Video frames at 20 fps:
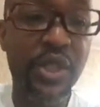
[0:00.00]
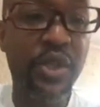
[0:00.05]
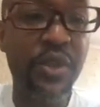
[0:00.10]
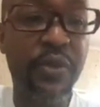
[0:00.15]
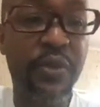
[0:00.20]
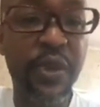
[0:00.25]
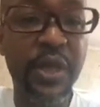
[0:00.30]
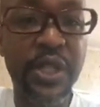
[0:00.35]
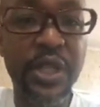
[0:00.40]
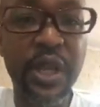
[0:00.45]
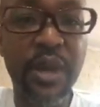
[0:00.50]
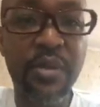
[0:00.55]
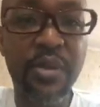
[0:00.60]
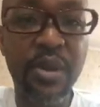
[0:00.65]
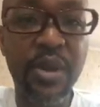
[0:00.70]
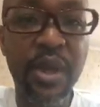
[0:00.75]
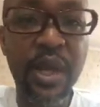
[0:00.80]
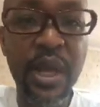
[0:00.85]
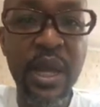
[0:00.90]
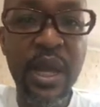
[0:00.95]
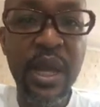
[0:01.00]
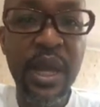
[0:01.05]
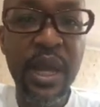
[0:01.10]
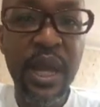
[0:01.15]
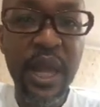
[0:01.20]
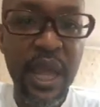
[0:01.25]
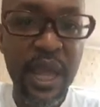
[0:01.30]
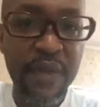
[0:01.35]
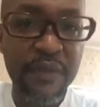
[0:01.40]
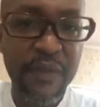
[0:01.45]
So for example,
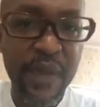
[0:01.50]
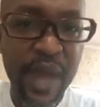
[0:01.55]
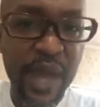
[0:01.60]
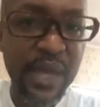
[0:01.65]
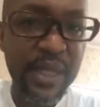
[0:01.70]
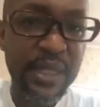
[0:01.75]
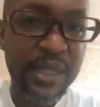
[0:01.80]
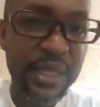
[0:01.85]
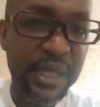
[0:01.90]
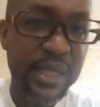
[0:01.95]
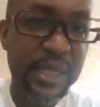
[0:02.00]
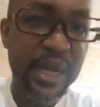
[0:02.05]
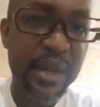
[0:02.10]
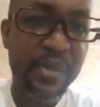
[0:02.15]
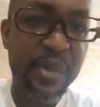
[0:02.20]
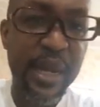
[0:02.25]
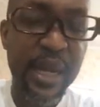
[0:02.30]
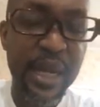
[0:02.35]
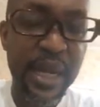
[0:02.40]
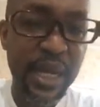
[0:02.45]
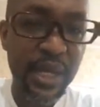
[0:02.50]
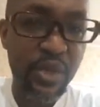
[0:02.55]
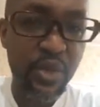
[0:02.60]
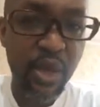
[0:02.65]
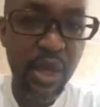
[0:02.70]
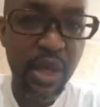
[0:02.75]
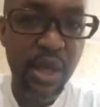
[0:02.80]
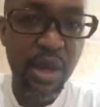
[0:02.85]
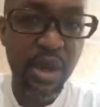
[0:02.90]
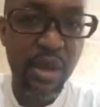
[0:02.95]
if I set up a
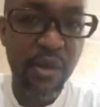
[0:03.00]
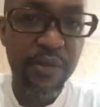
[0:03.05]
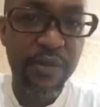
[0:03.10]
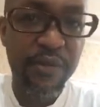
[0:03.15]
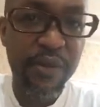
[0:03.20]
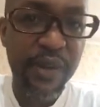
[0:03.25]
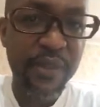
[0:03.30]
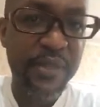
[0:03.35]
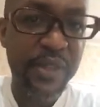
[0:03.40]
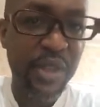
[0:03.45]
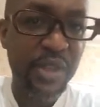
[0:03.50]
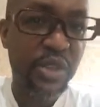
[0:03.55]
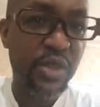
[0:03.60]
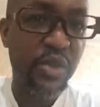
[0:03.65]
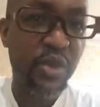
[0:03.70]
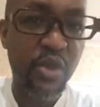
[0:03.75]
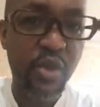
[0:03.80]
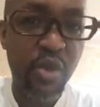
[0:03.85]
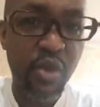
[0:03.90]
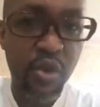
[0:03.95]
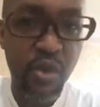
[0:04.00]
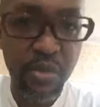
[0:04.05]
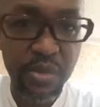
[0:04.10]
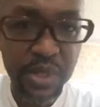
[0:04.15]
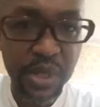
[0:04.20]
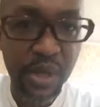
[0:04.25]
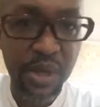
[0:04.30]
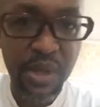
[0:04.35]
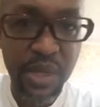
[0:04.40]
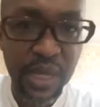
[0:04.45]
network of 5,000 rural
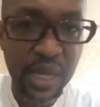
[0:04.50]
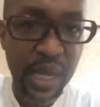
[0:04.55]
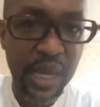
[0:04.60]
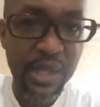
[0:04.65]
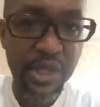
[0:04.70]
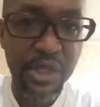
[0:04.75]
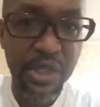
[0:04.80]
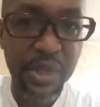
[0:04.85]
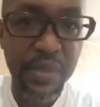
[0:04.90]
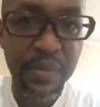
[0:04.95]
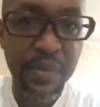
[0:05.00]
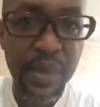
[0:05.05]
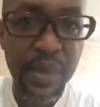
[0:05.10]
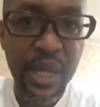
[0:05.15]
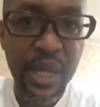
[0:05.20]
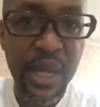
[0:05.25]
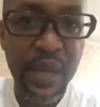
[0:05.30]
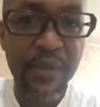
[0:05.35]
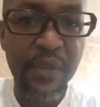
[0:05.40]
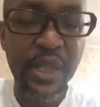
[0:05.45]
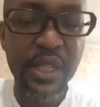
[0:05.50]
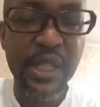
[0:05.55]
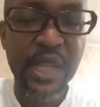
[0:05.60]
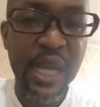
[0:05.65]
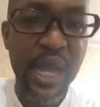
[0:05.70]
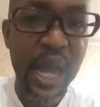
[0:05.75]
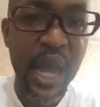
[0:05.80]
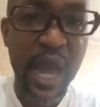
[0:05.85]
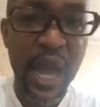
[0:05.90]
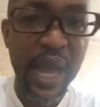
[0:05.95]
homes around the country, if there was a
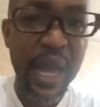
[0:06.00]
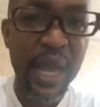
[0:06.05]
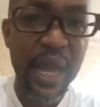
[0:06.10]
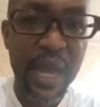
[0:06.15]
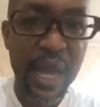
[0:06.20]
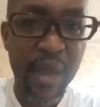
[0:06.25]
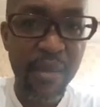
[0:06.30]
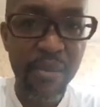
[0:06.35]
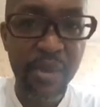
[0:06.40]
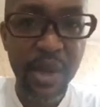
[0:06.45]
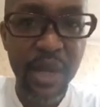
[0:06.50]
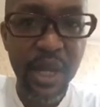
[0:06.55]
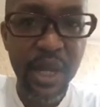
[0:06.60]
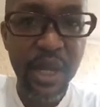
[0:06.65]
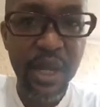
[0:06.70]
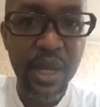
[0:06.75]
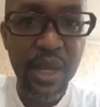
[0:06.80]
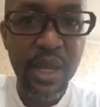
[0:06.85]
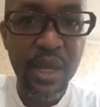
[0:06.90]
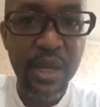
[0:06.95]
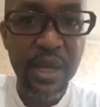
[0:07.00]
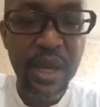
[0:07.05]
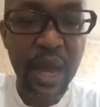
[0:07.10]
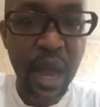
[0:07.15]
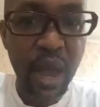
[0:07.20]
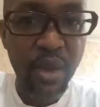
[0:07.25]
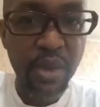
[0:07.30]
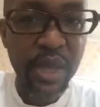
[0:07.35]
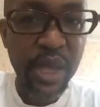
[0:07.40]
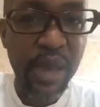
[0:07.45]
car hire company,
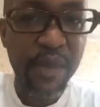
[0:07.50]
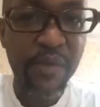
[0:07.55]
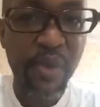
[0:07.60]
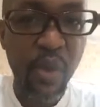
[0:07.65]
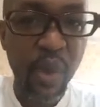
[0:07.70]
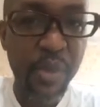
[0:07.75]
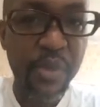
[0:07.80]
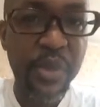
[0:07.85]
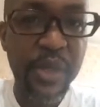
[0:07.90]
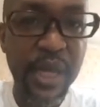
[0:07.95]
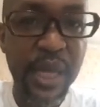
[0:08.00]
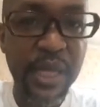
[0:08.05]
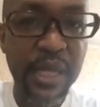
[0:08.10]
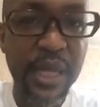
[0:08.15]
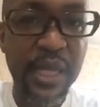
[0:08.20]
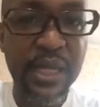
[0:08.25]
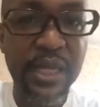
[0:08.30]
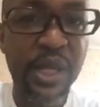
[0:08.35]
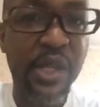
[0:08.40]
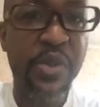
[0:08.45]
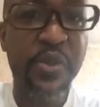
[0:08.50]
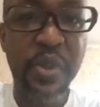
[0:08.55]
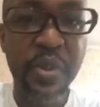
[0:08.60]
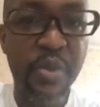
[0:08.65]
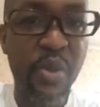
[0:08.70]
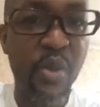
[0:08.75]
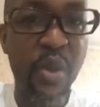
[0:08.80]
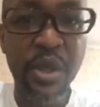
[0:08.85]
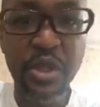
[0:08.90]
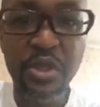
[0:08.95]
now they have a website that tells
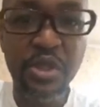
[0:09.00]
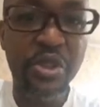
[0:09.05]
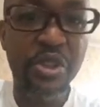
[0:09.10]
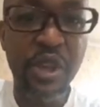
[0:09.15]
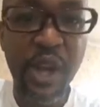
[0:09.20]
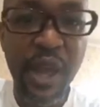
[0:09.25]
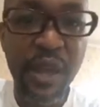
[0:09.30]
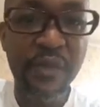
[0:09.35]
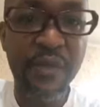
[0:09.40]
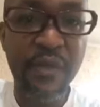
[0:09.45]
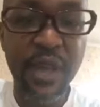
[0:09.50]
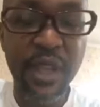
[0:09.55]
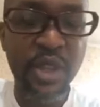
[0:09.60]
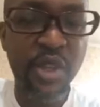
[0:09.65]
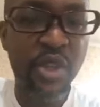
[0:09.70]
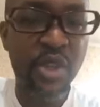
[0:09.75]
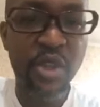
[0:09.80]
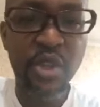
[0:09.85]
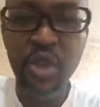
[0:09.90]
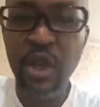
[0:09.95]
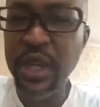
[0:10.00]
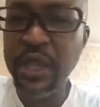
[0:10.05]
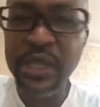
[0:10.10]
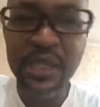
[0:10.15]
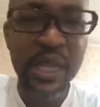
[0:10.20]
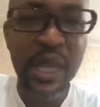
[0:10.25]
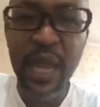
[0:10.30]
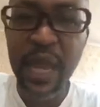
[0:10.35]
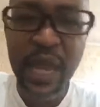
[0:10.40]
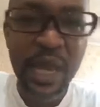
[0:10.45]
people where to drive, and you can
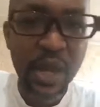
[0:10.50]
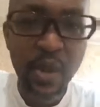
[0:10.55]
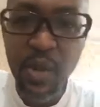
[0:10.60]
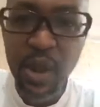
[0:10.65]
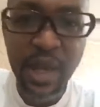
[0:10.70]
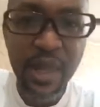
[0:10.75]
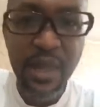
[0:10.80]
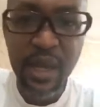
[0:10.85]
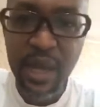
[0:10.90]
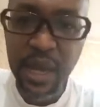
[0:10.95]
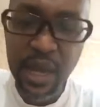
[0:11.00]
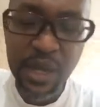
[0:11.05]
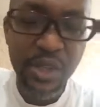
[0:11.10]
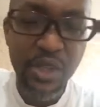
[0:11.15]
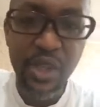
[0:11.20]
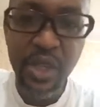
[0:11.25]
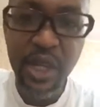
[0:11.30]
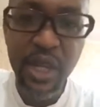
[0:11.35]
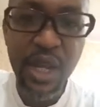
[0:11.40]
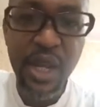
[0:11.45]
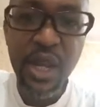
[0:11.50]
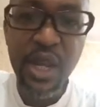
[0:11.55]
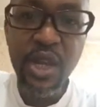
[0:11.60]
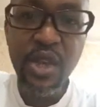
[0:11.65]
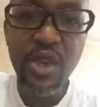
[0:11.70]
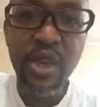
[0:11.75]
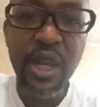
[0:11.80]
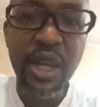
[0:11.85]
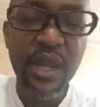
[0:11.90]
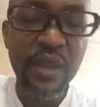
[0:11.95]
stay anywhere in the country.
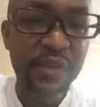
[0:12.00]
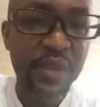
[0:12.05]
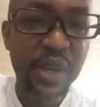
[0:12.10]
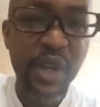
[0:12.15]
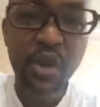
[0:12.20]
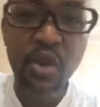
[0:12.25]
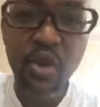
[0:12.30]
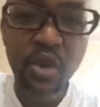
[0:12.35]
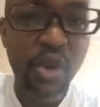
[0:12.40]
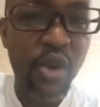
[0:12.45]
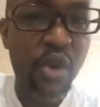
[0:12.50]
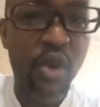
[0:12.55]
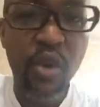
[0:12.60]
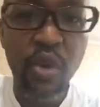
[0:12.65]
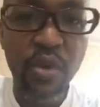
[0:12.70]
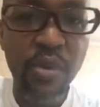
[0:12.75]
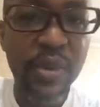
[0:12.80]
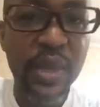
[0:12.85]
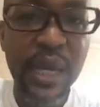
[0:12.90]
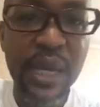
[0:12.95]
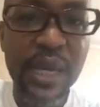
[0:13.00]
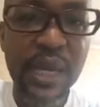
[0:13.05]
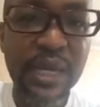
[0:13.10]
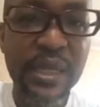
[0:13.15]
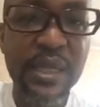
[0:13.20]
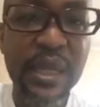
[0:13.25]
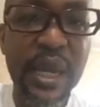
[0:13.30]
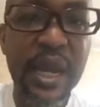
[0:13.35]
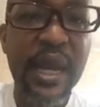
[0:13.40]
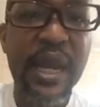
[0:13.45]
You can live in a rural home that
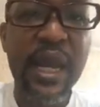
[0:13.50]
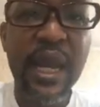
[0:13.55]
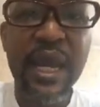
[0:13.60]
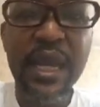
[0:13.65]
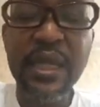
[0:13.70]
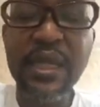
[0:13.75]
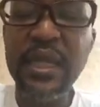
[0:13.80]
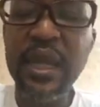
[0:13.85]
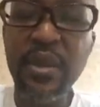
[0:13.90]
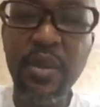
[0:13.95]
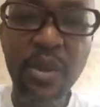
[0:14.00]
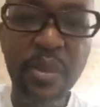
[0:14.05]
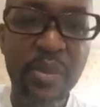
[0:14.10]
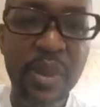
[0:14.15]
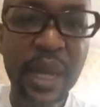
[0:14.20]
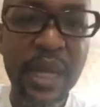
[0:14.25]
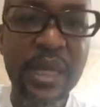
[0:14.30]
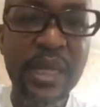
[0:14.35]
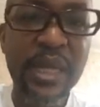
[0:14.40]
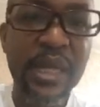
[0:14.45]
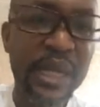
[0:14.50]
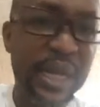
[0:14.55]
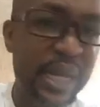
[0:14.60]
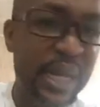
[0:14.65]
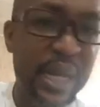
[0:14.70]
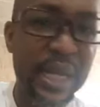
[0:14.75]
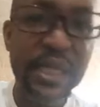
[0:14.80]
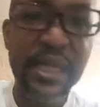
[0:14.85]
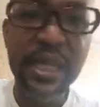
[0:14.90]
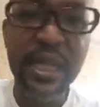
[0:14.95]
has like a double bed and
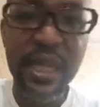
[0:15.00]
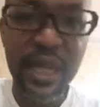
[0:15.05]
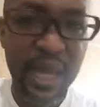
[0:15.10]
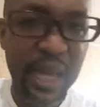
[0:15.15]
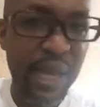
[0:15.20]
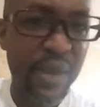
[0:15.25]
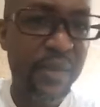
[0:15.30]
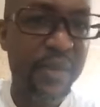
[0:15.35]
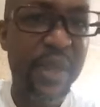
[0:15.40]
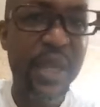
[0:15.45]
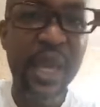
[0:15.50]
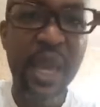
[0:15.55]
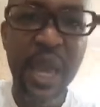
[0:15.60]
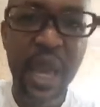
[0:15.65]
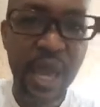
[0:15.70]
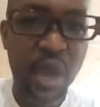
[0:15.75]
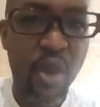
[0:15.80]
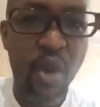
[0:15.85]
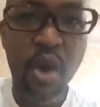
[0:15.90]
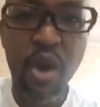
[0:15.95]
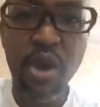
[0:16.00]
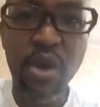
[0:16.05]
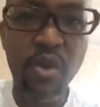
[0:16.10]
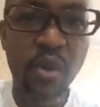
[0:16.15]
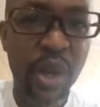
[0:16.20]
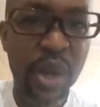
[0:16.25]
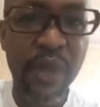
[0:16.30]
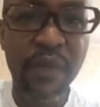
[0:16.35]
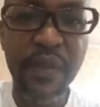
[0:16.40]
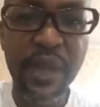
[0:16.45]
linens and that kind of thing, aircon,
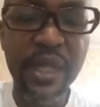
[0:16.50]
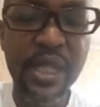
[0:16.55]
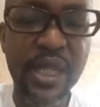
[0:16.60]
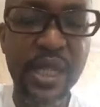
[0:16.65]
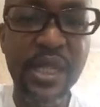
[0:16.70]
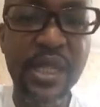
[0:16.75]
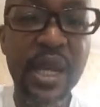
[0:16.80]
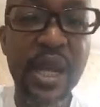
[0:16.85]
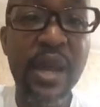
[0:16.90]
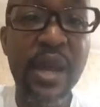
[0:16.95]
whatever it is.